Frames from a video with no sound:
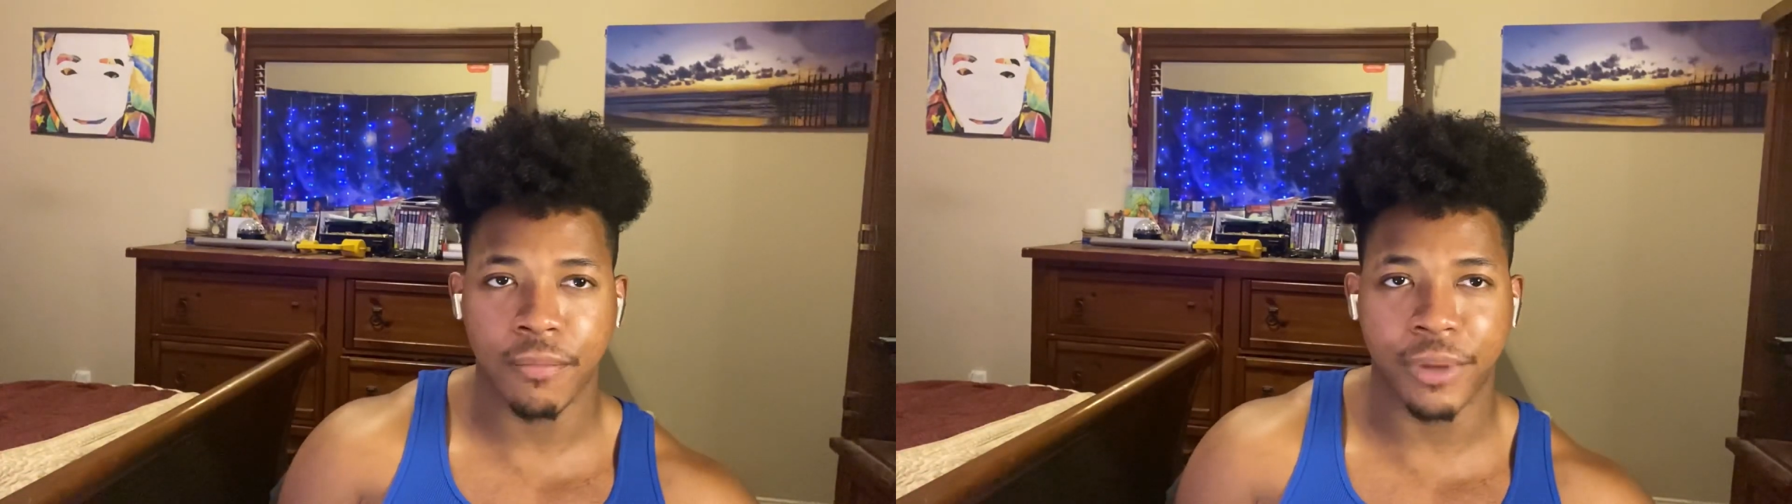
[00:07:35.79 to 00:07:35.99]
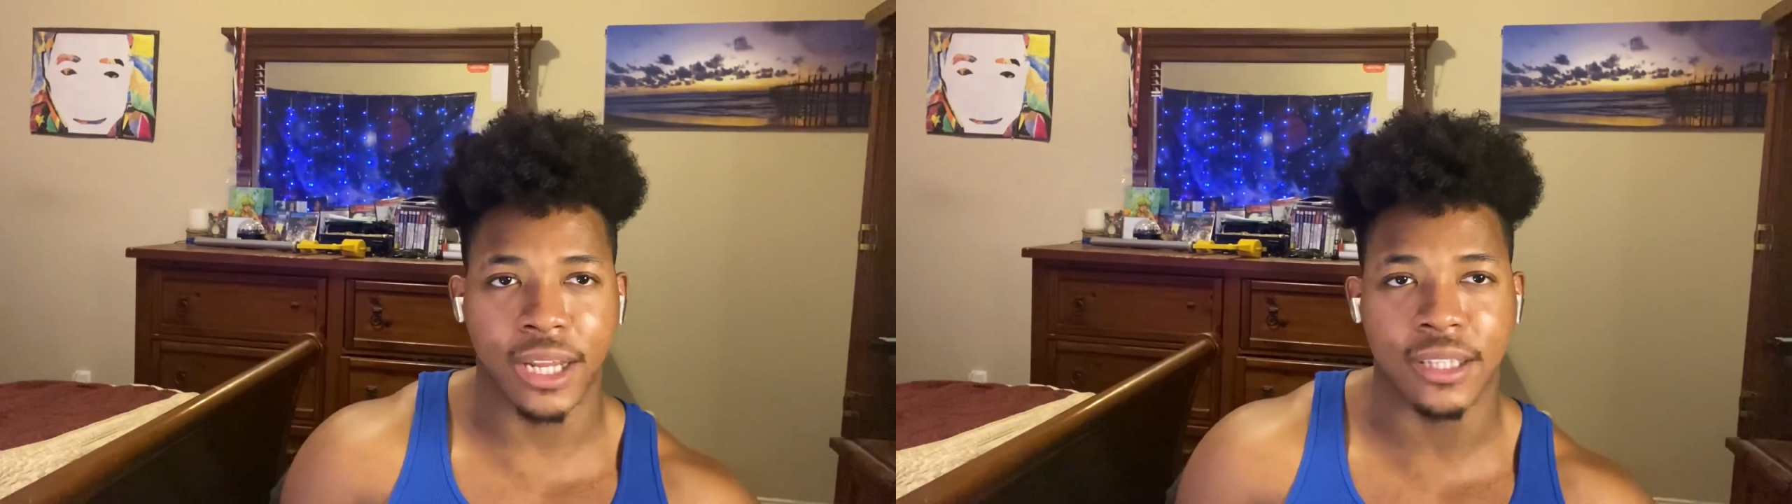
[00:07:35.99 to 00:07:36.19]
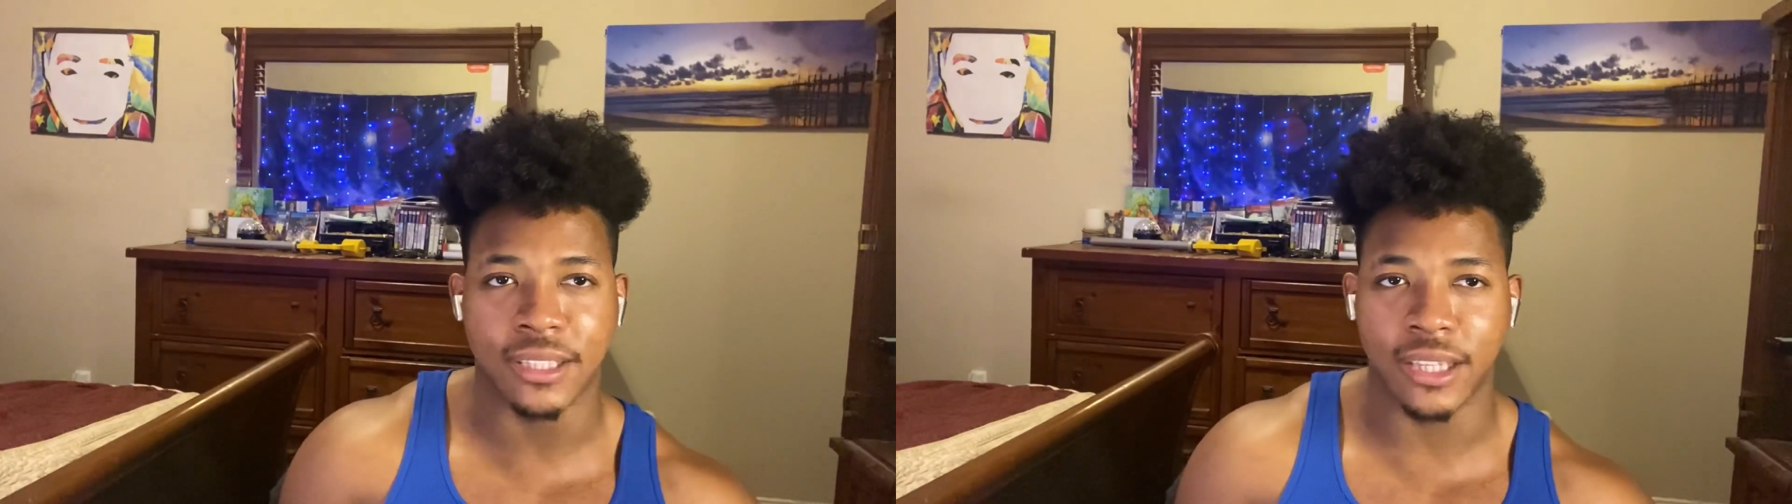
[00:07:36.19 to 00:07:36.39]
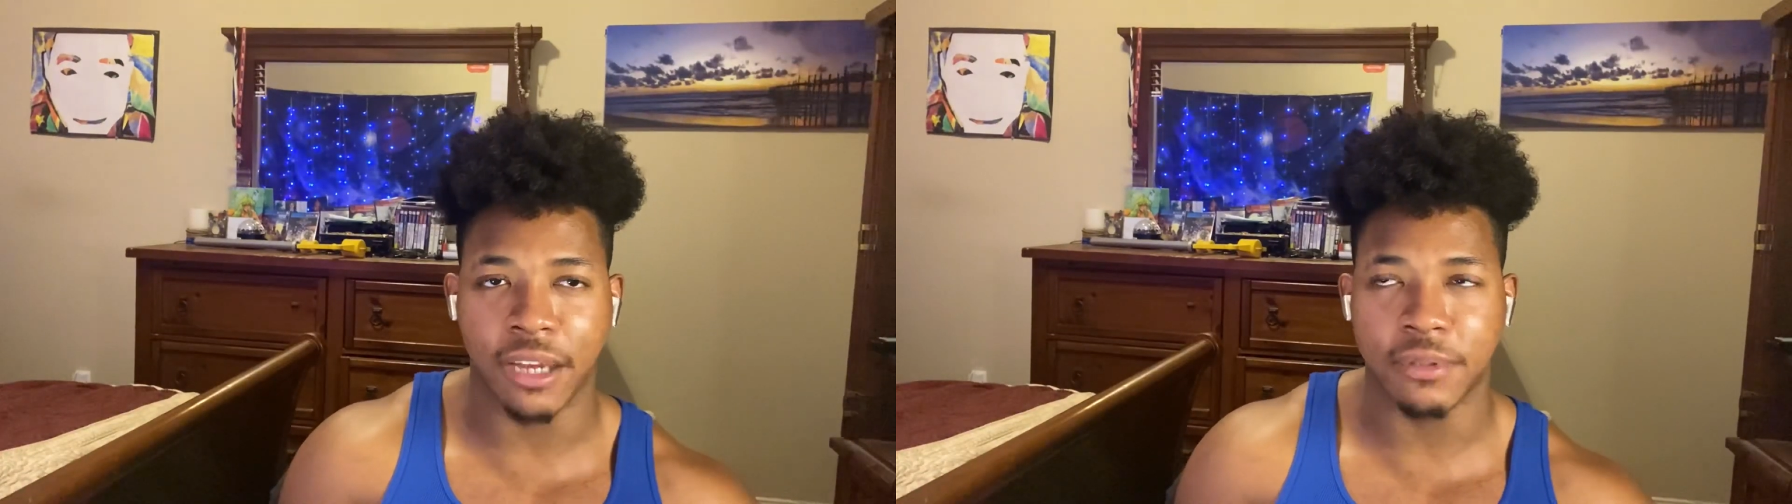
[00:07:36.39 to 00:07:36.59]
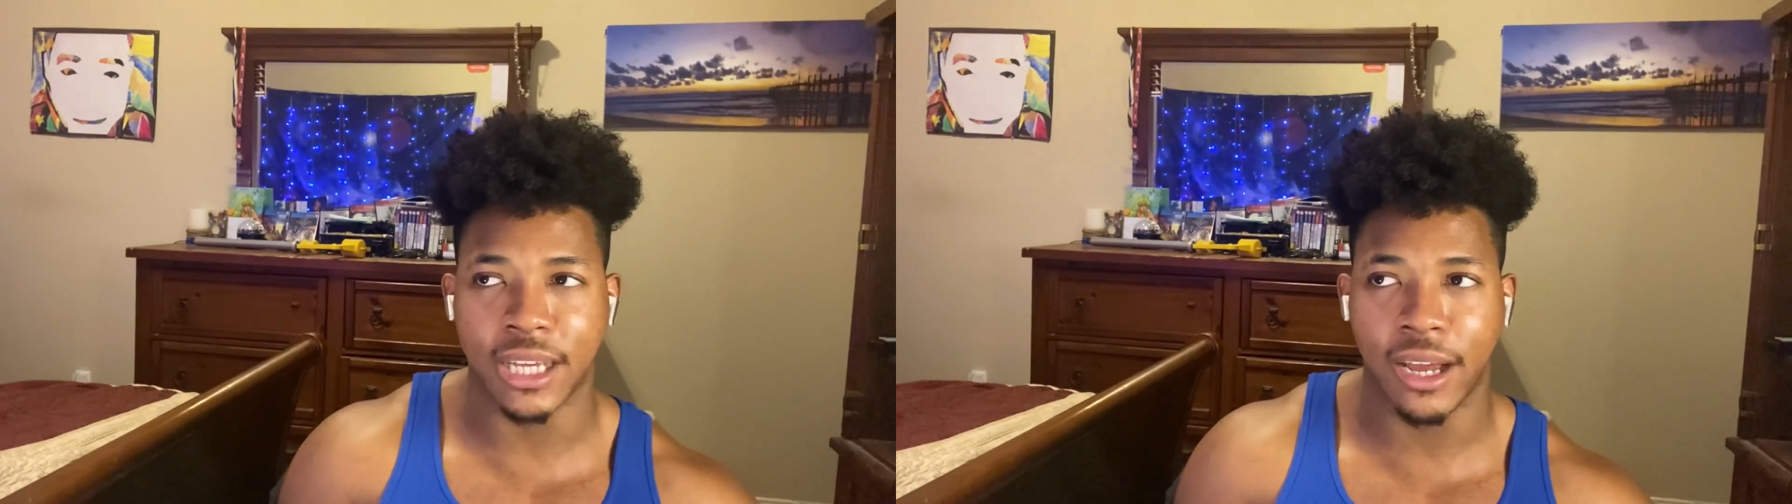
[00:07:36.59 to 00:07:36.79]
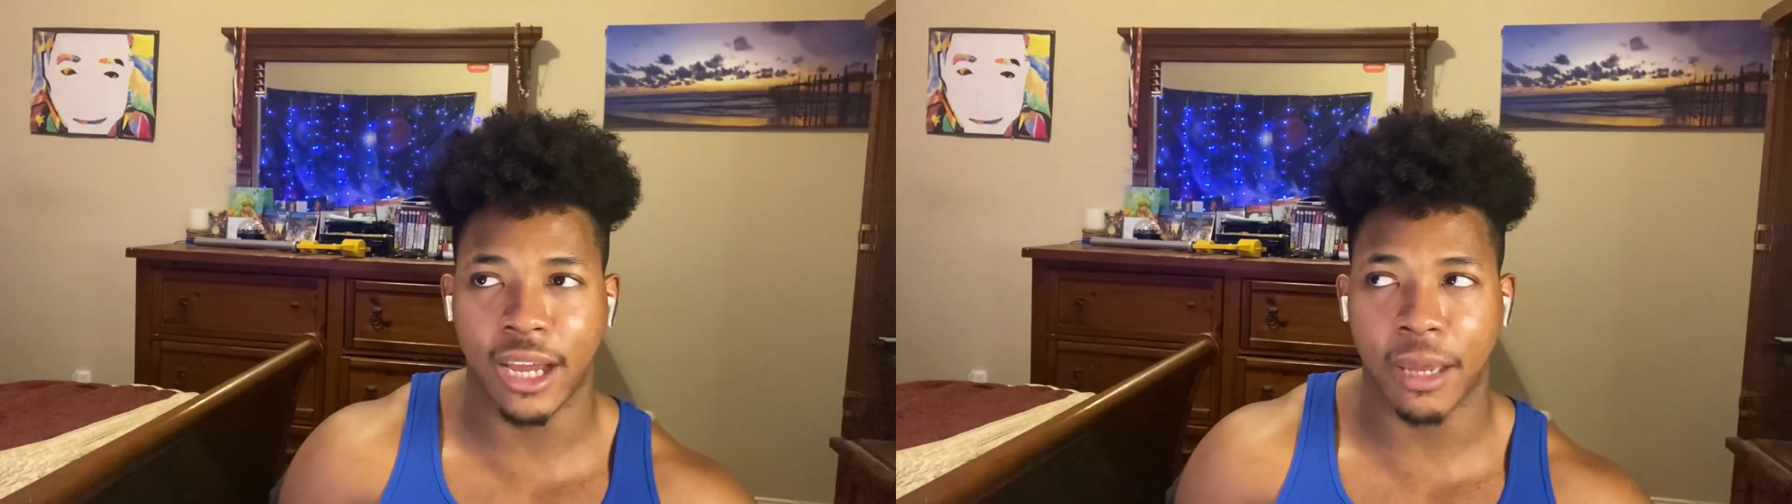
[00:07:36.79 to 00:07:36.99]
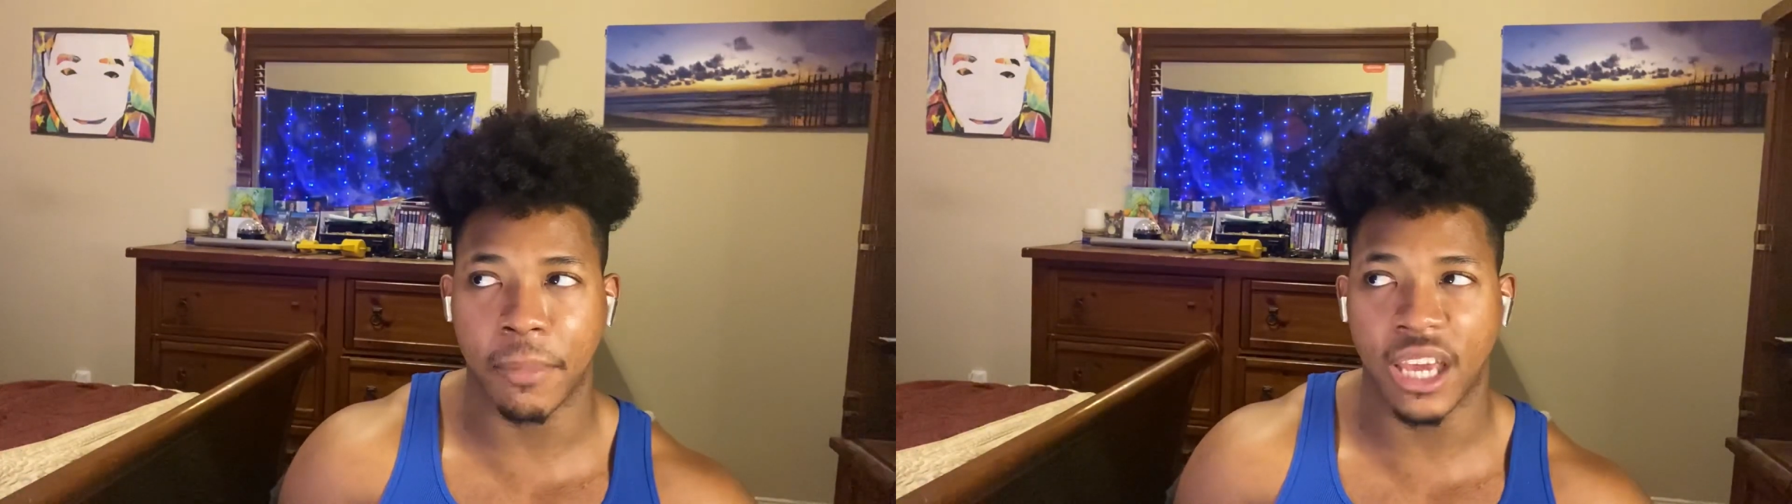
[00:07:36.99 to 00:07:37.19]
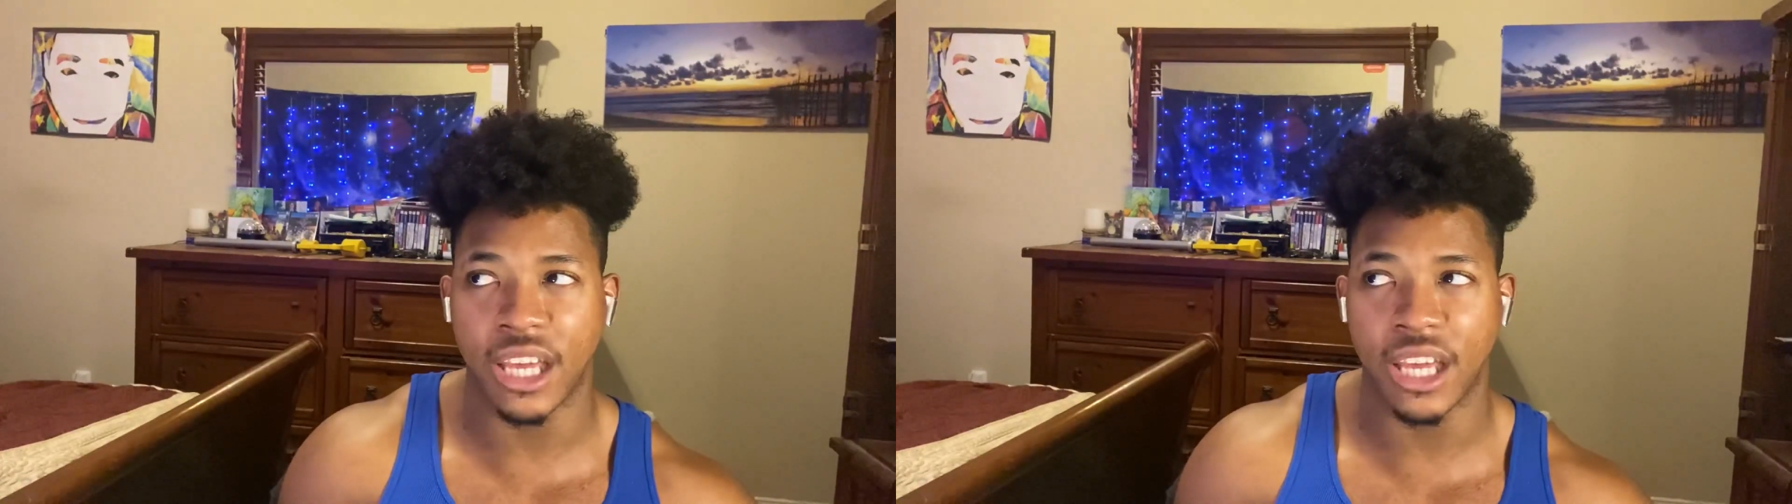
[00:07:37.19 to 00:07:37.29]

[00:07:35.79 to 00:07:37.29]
but at the same time,